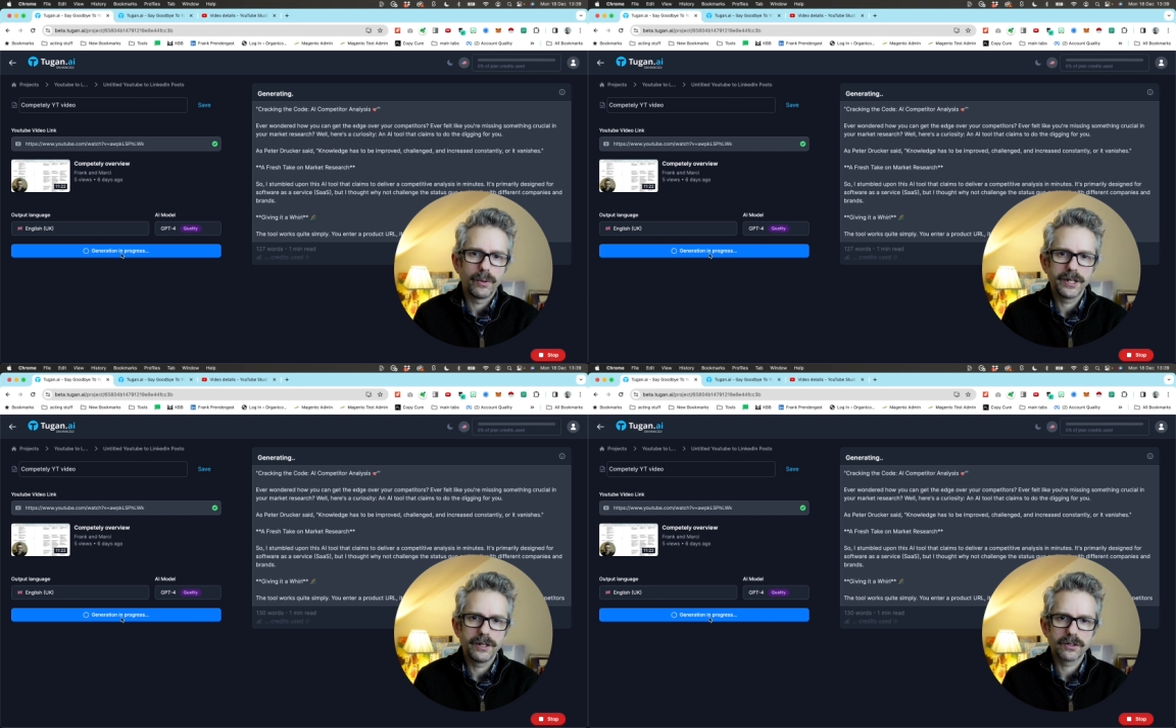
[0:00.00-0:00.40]

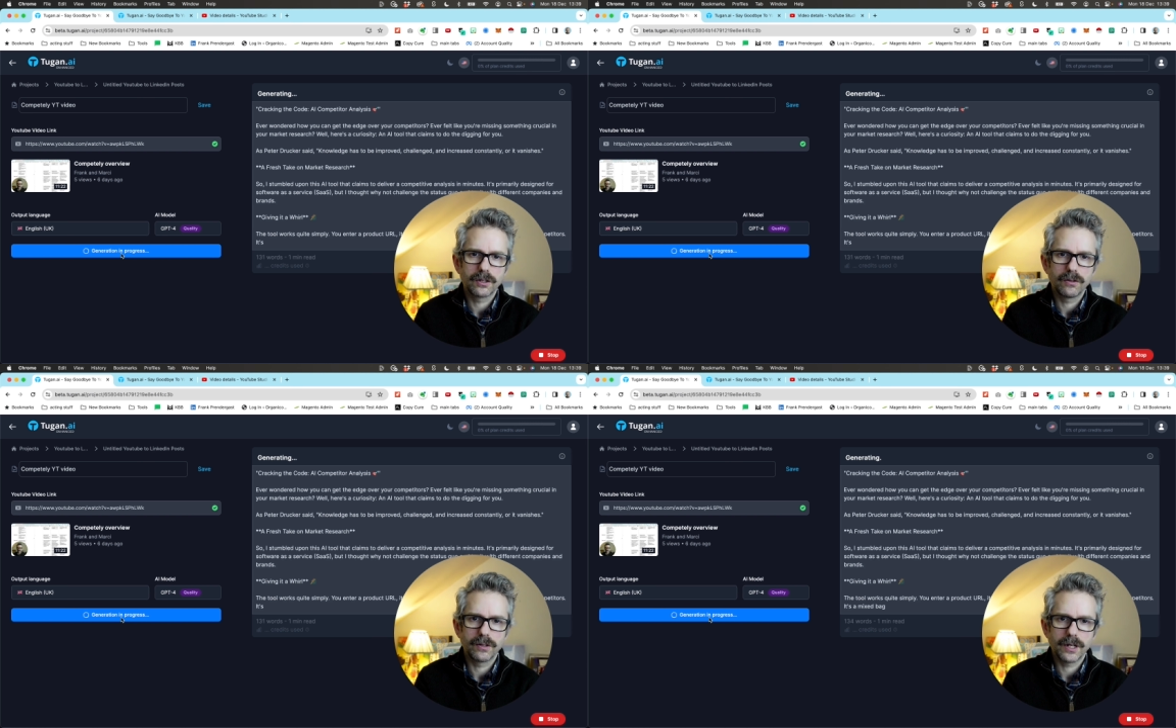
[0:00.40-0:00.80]
Here's a
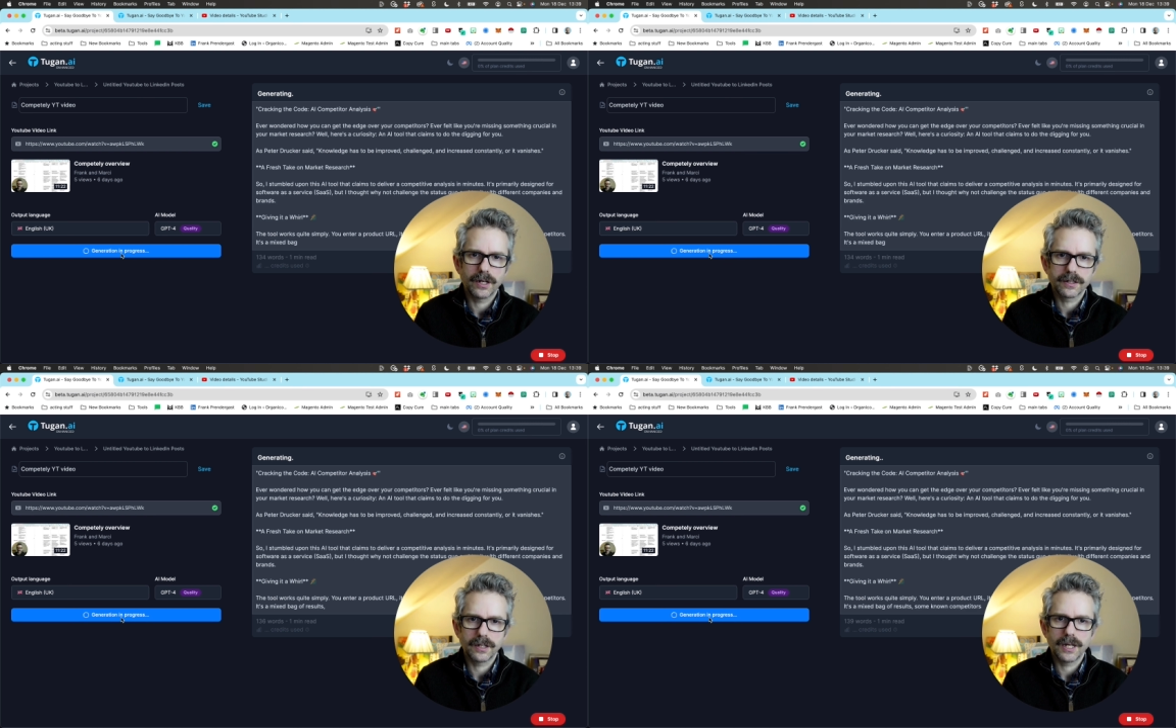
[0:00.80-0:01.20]

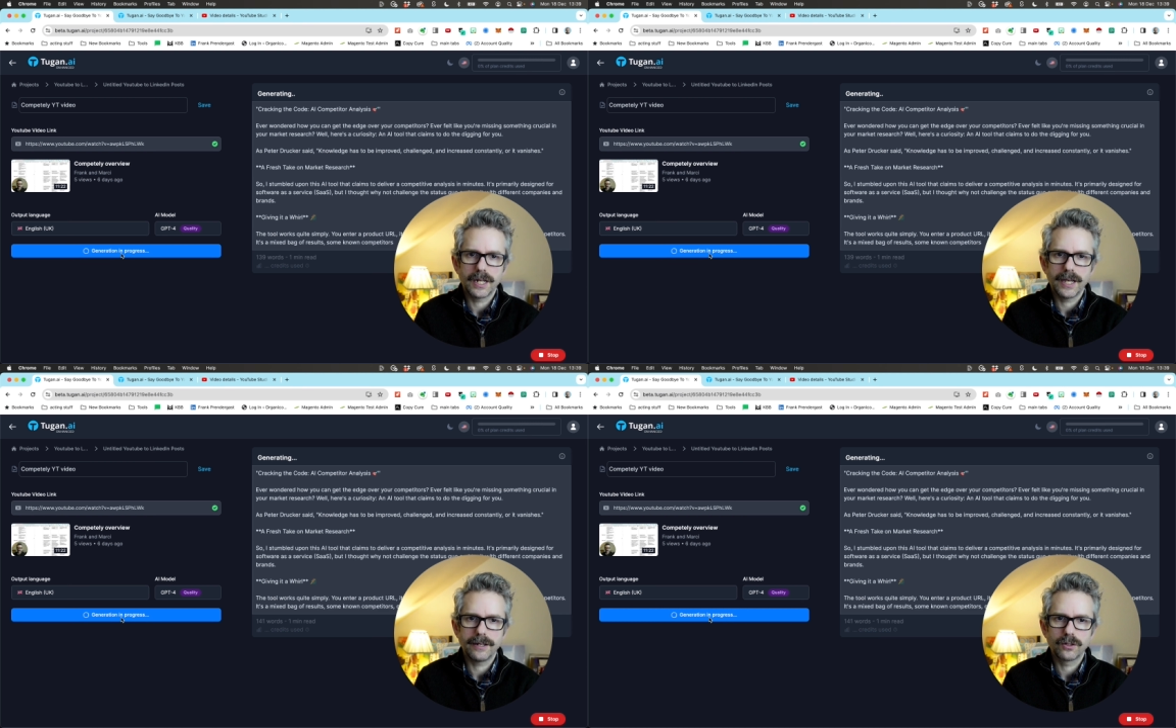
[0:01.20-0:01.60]
curiosity, an
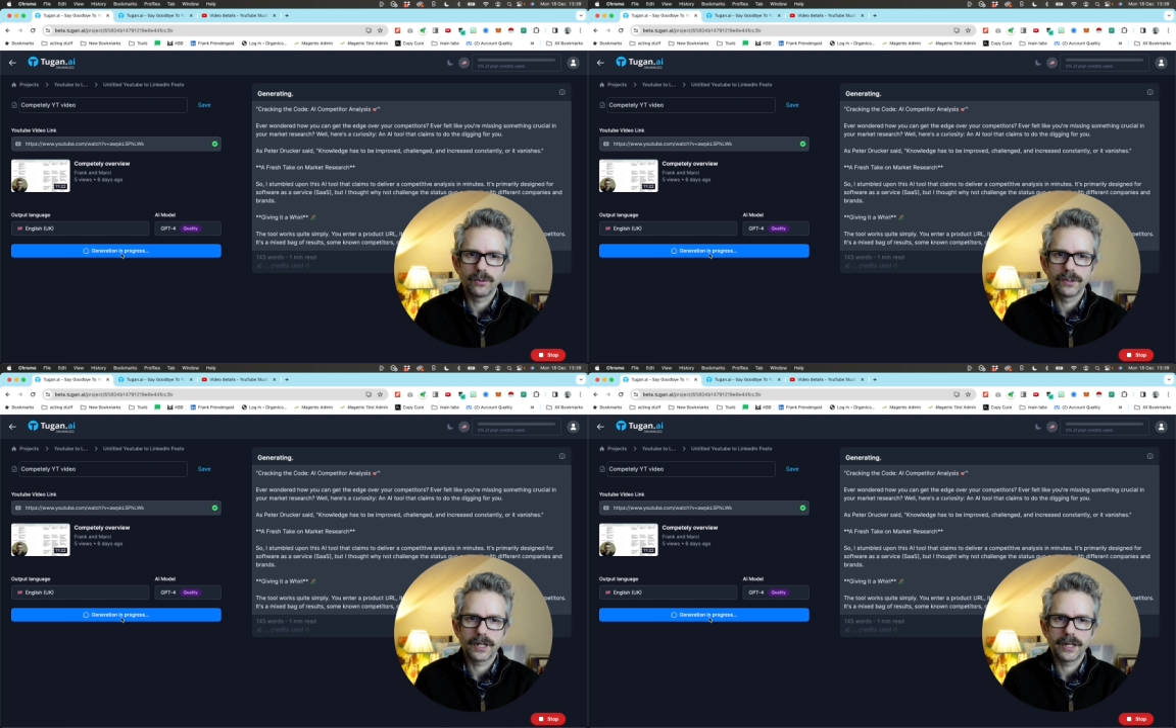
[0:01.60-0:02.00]
AI
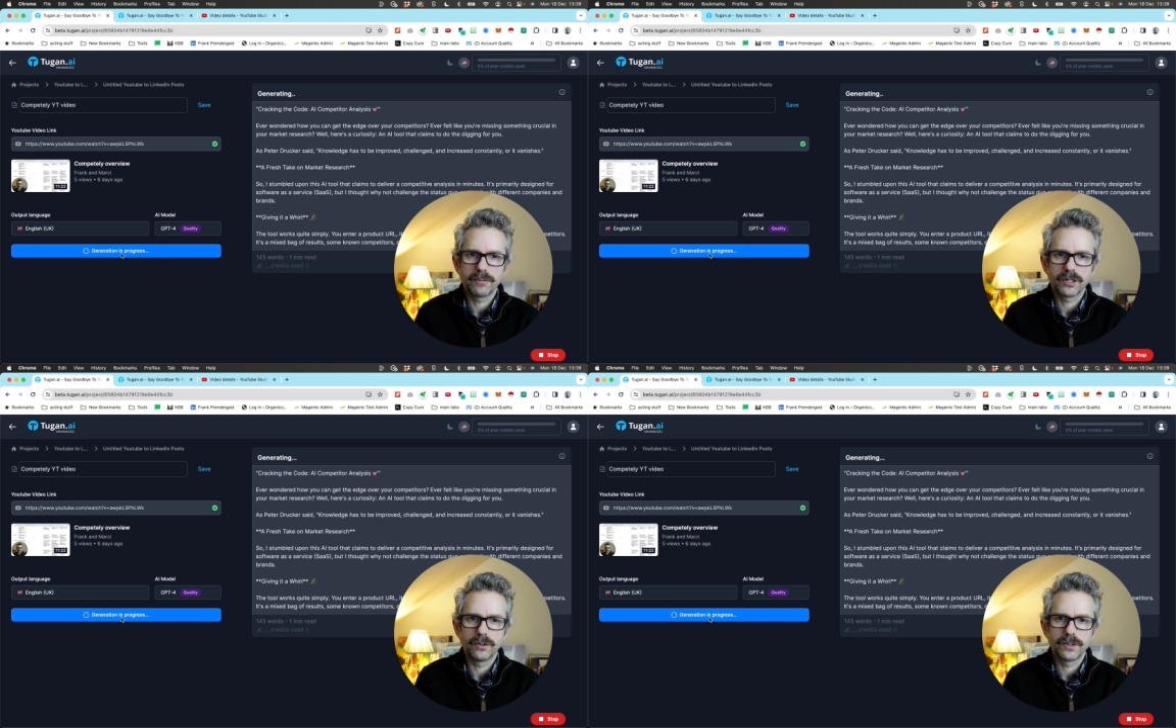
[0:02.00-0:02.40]
tool that
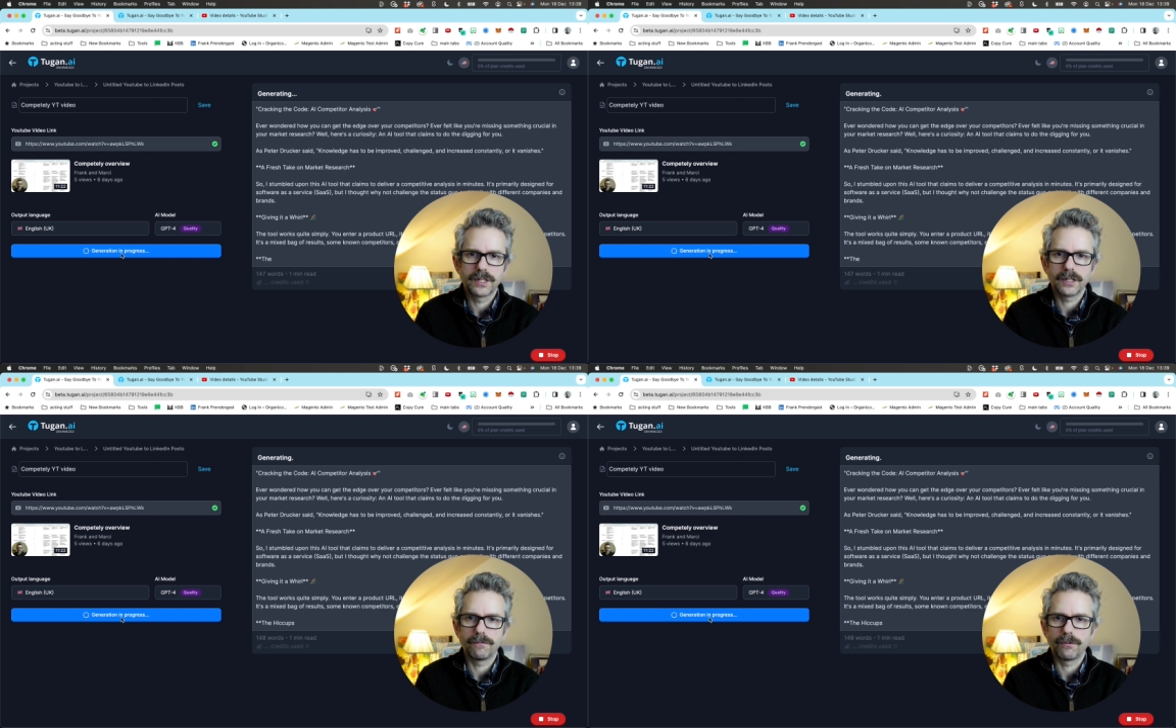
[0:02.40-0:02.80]
claims to do the
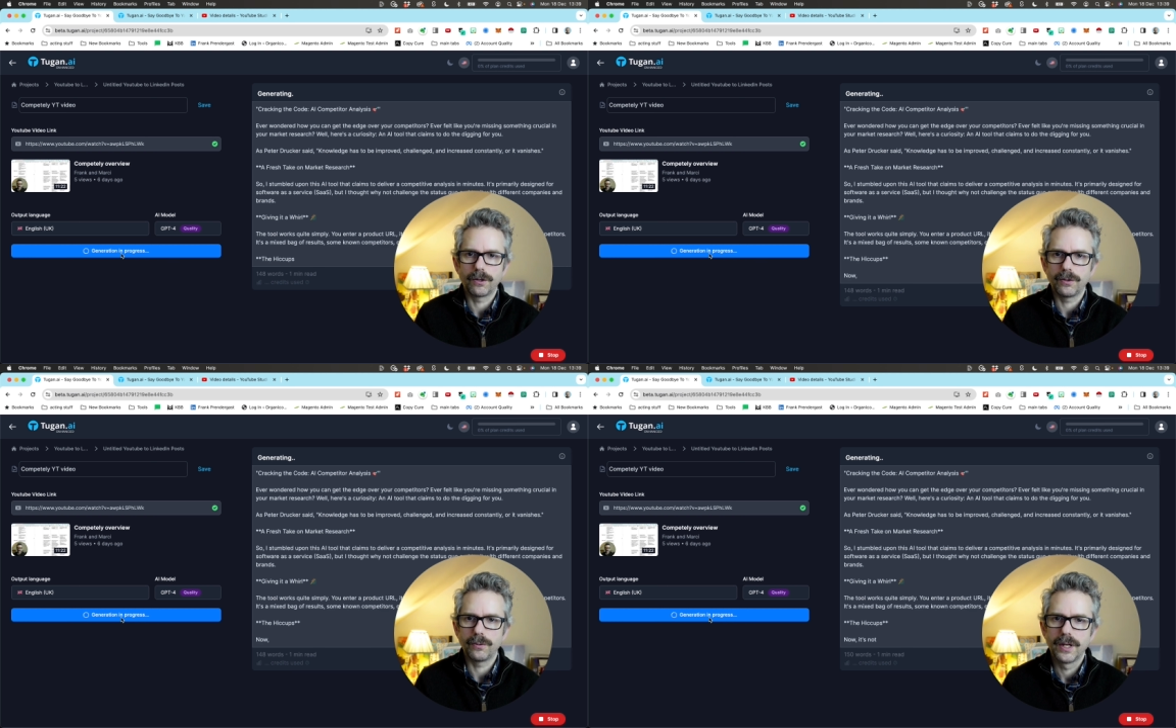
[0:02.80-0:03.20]
digging for
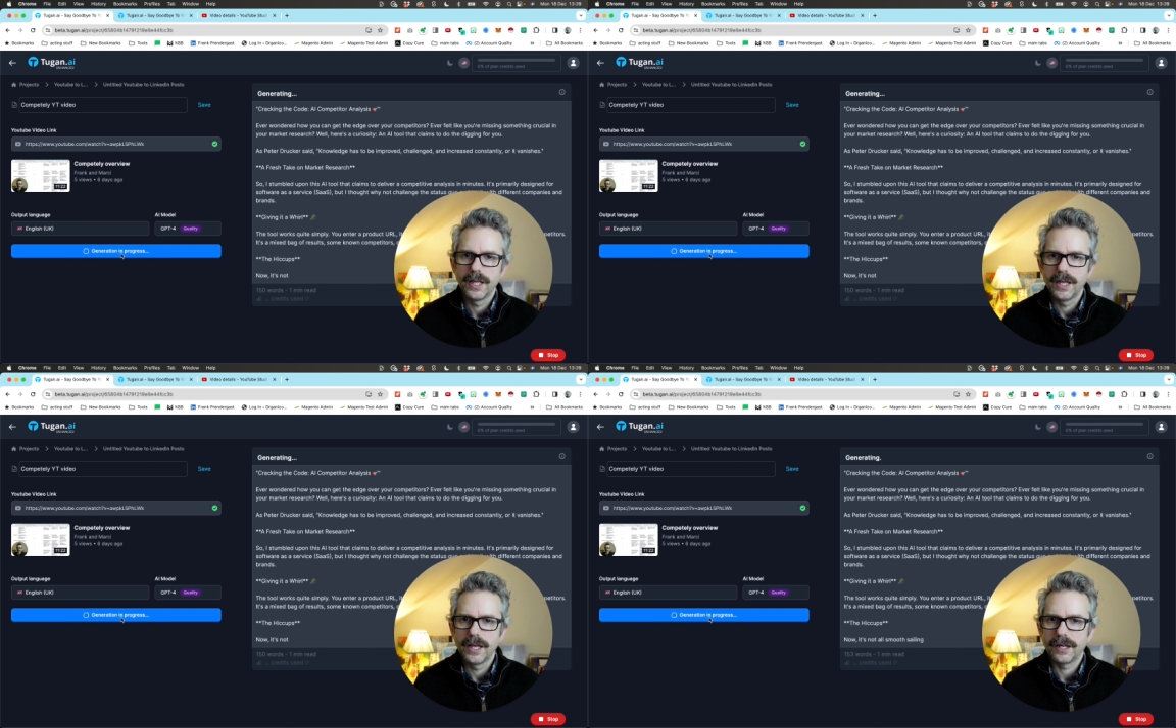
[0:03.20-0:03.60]
you.
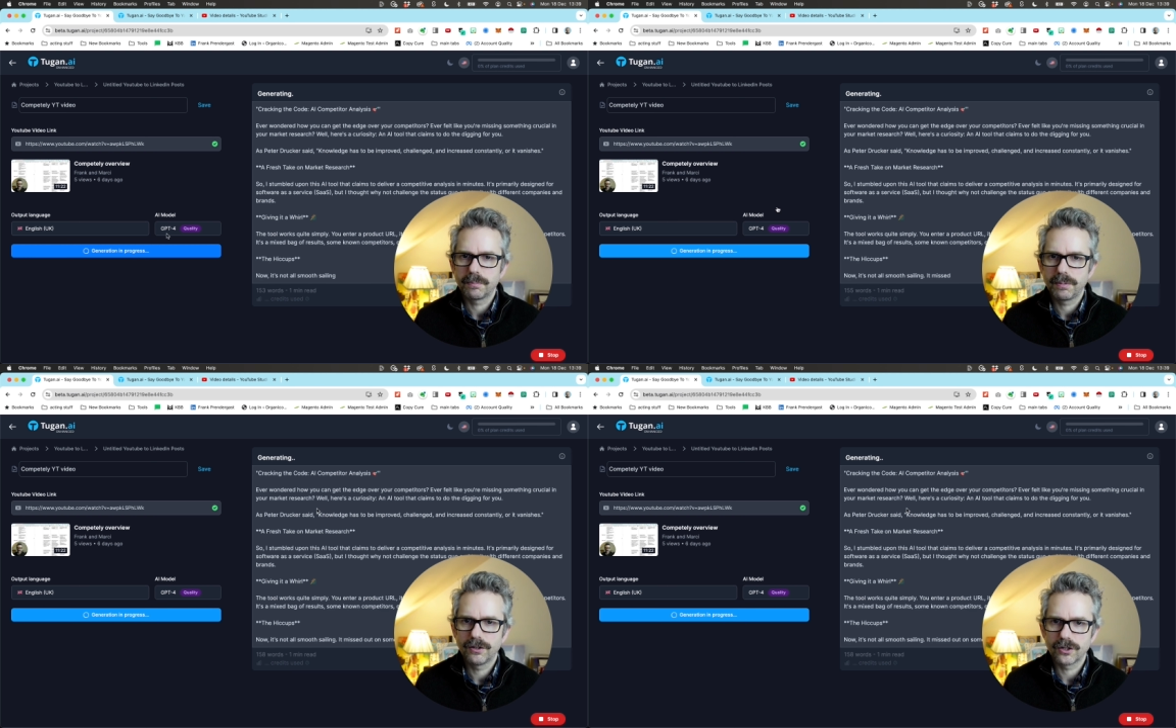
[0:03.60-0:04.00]
As
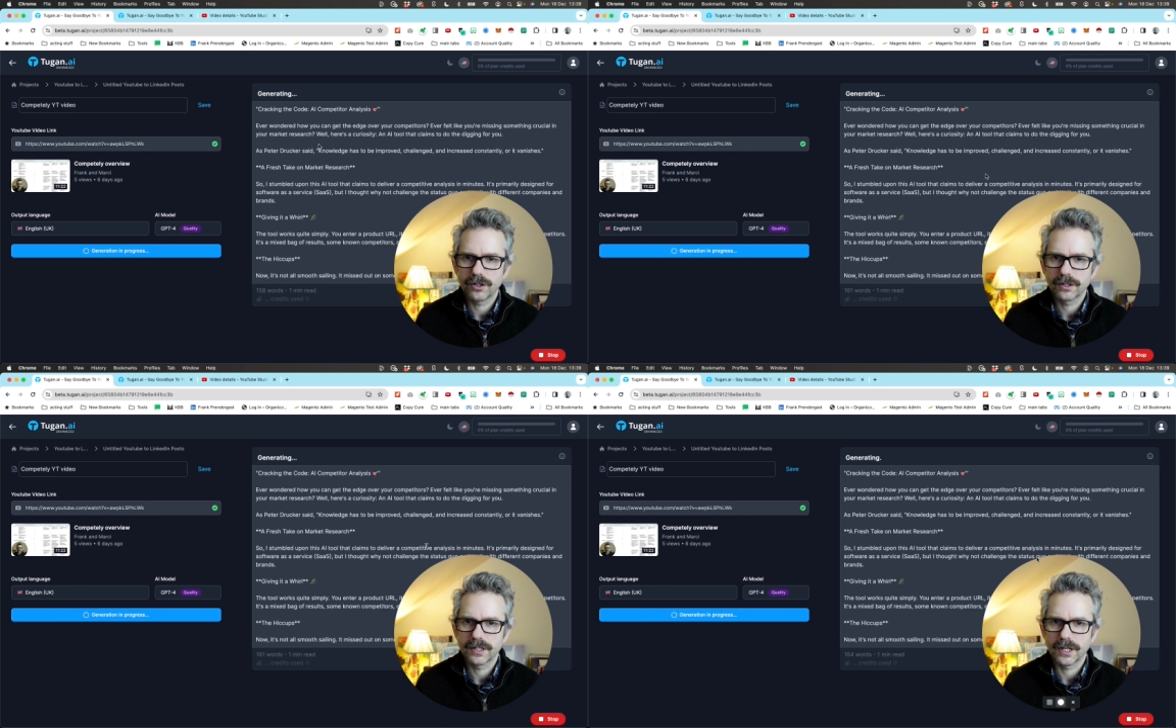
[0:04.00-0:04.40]
Peter
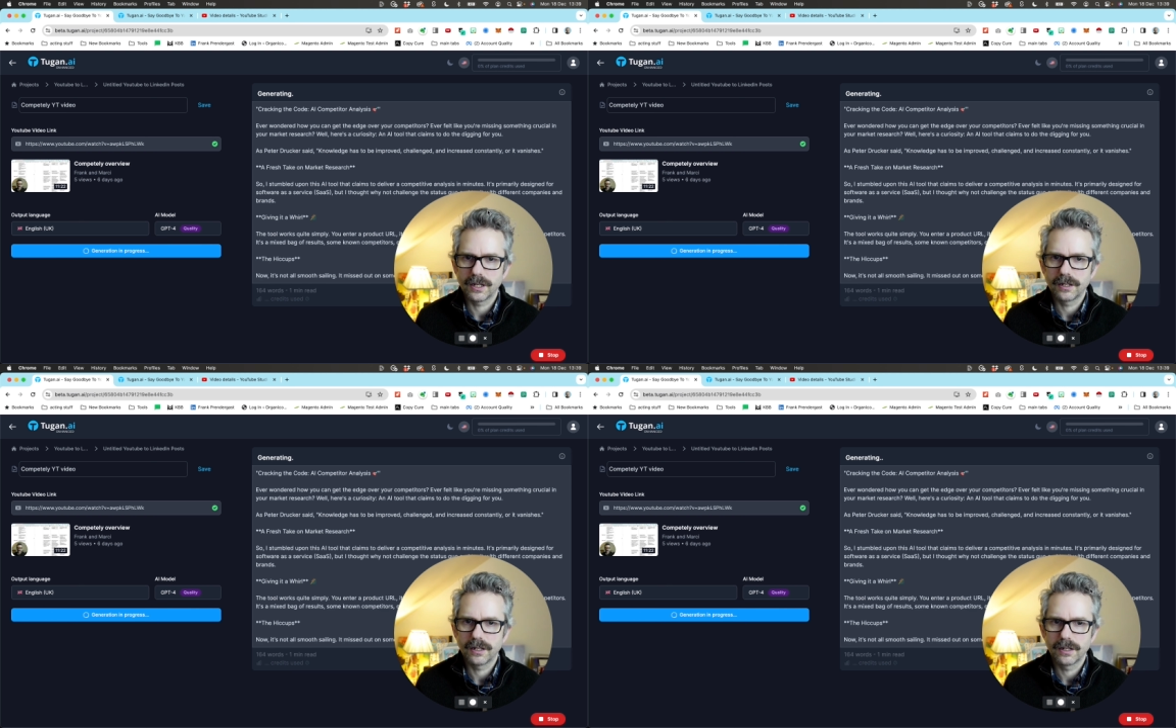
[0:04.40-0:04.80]
Drucker said,